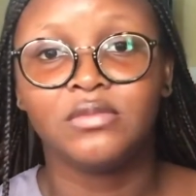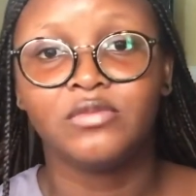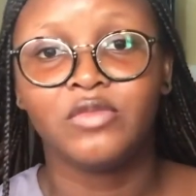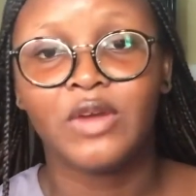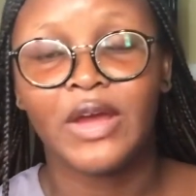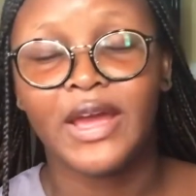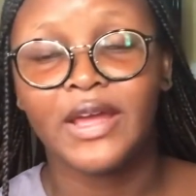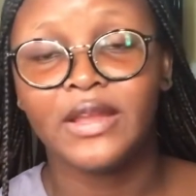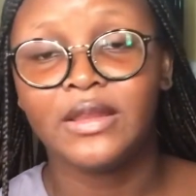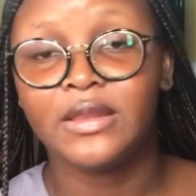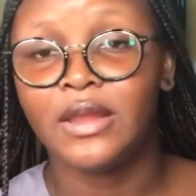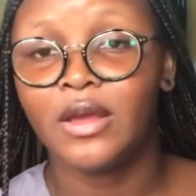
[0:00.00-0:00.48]

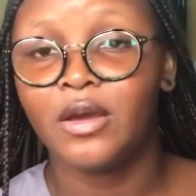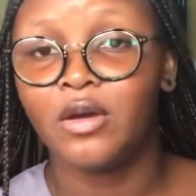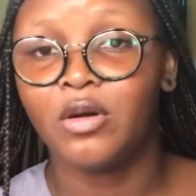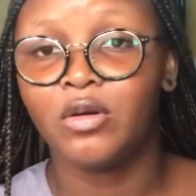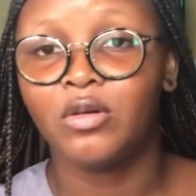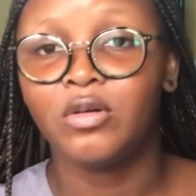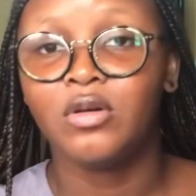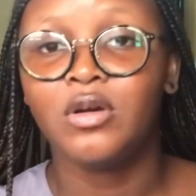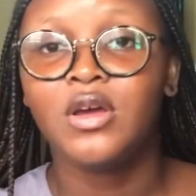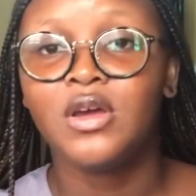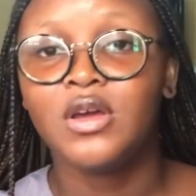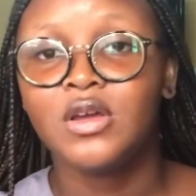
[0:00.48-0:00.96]

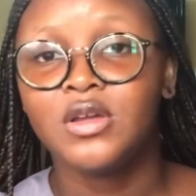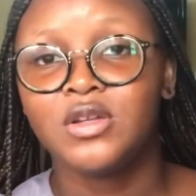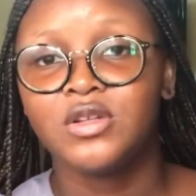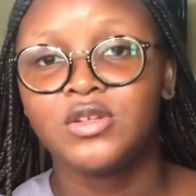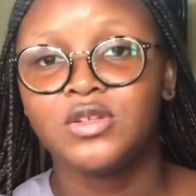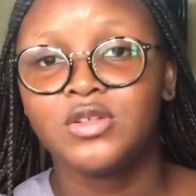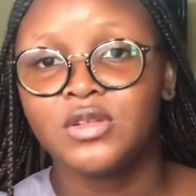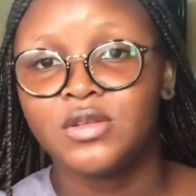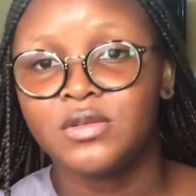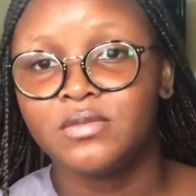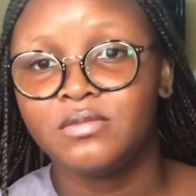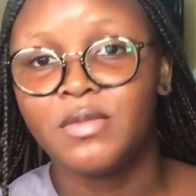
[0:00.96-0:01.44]
Airtel,
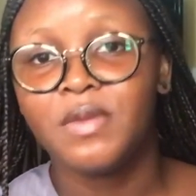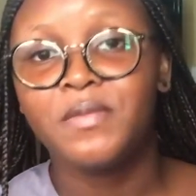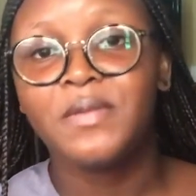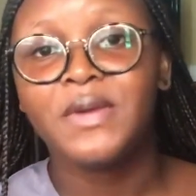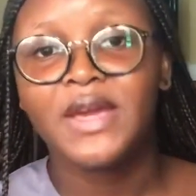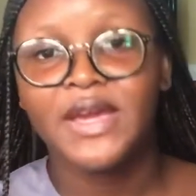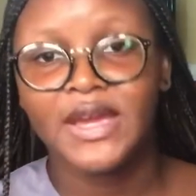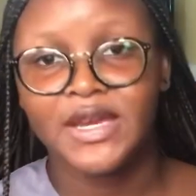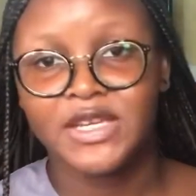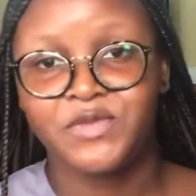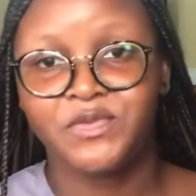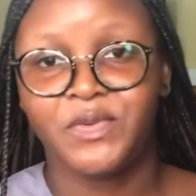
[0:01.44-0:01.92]

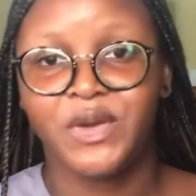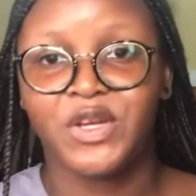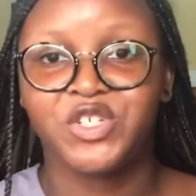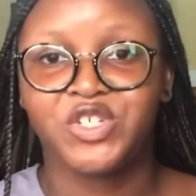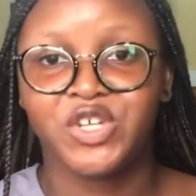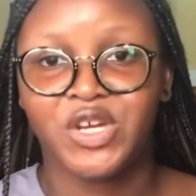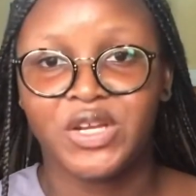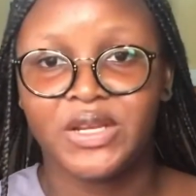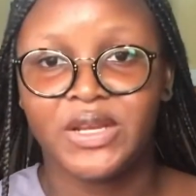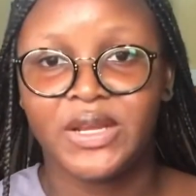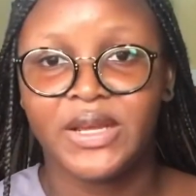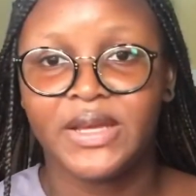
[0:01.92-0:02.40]
maybe
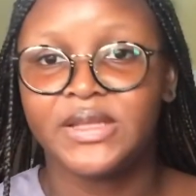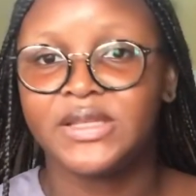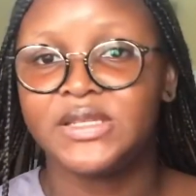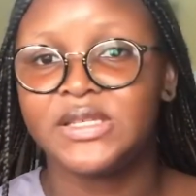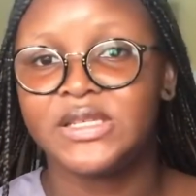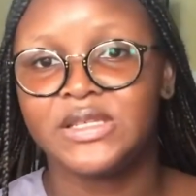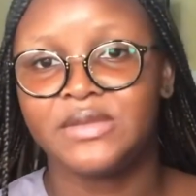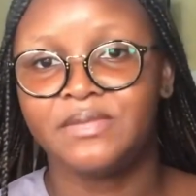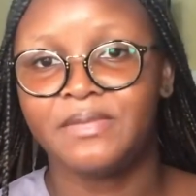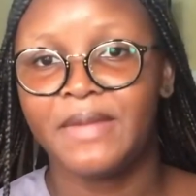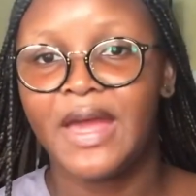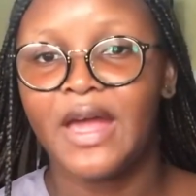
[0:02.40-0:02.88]
SpectraNet,
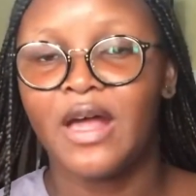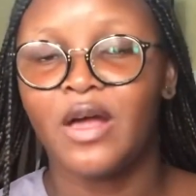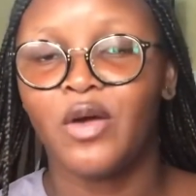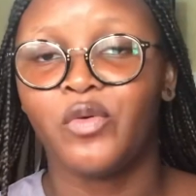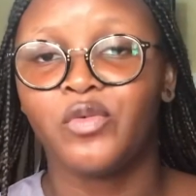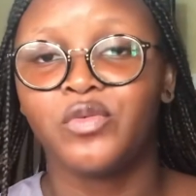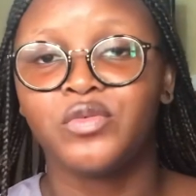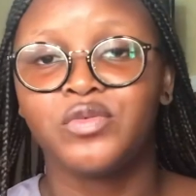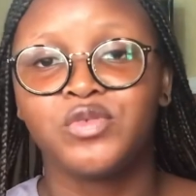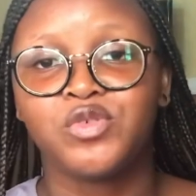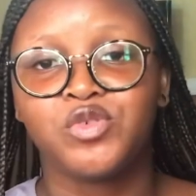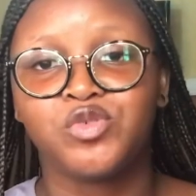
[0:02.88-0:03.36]

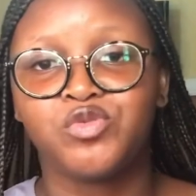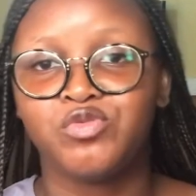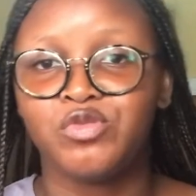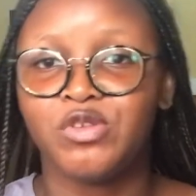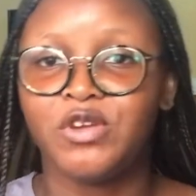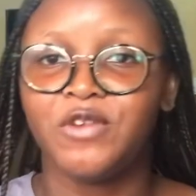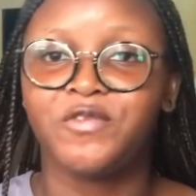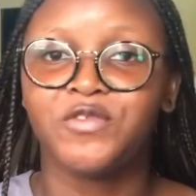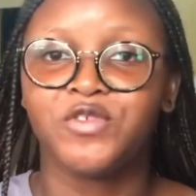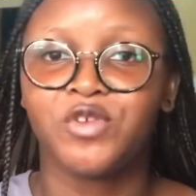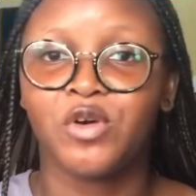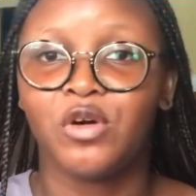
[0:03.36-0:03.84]
Smile,
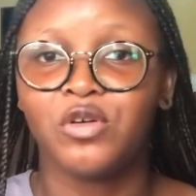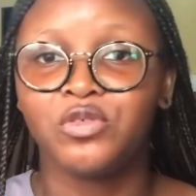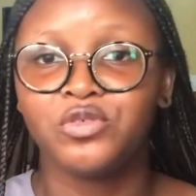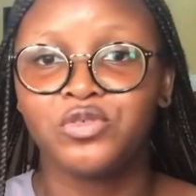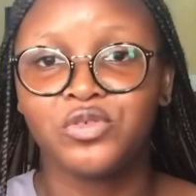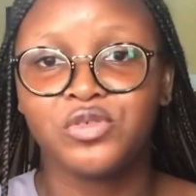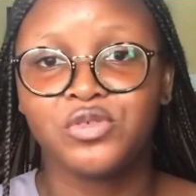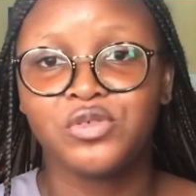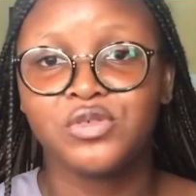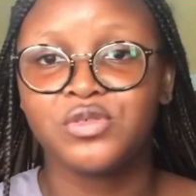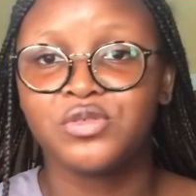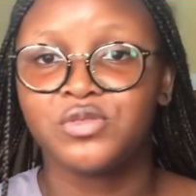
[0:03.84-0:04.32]
Swift, all
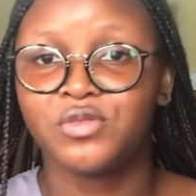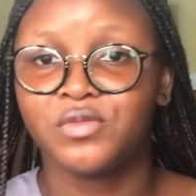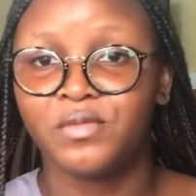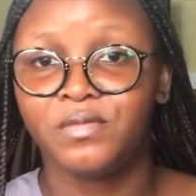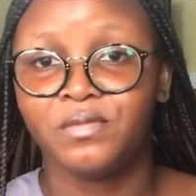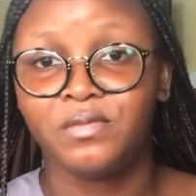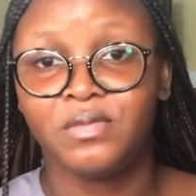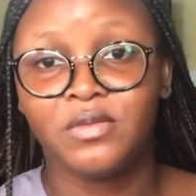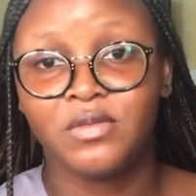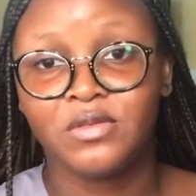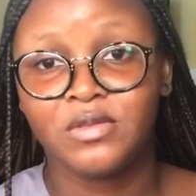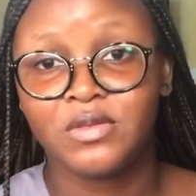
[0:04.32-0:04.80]
those
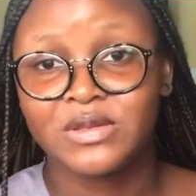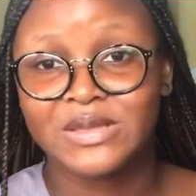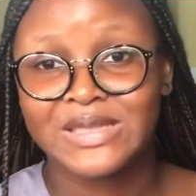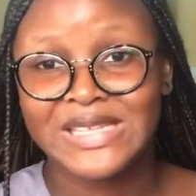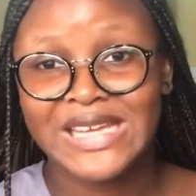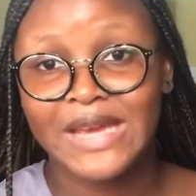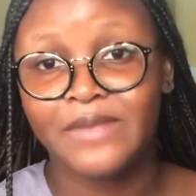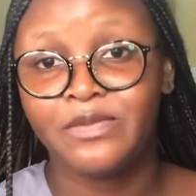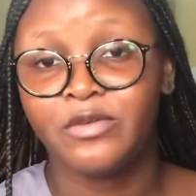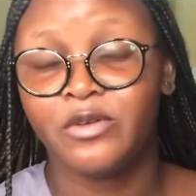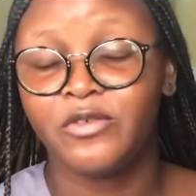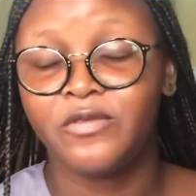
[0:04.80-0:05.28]

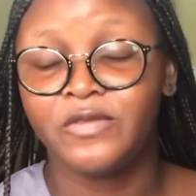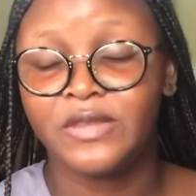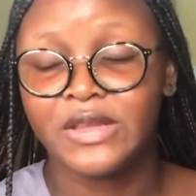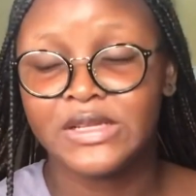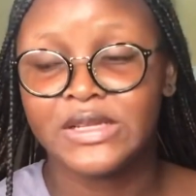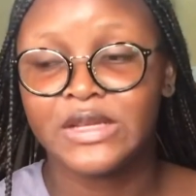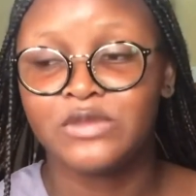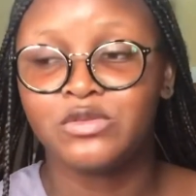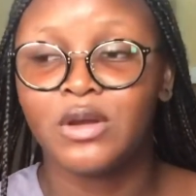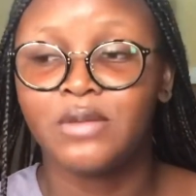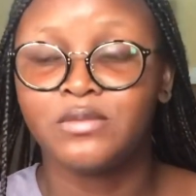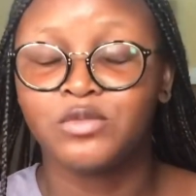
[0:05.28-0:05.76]
type of things.
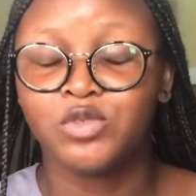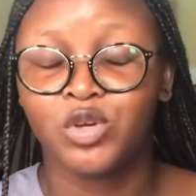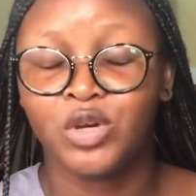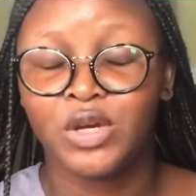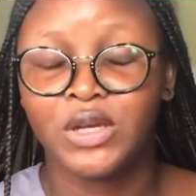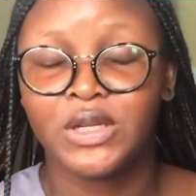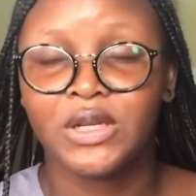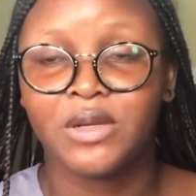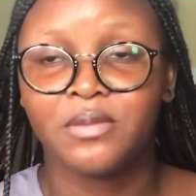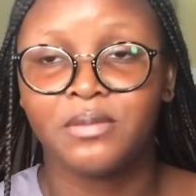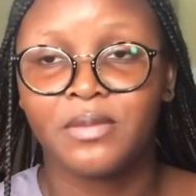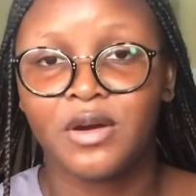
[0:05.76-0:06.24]
That's what I'm
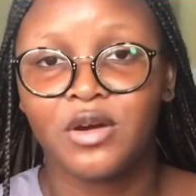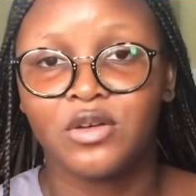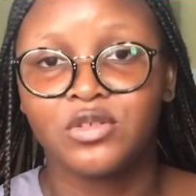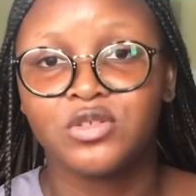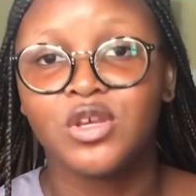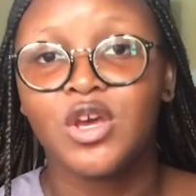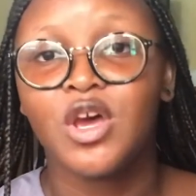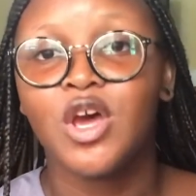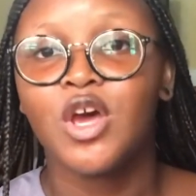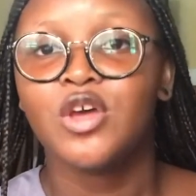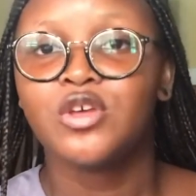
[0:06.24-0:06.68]
talking about.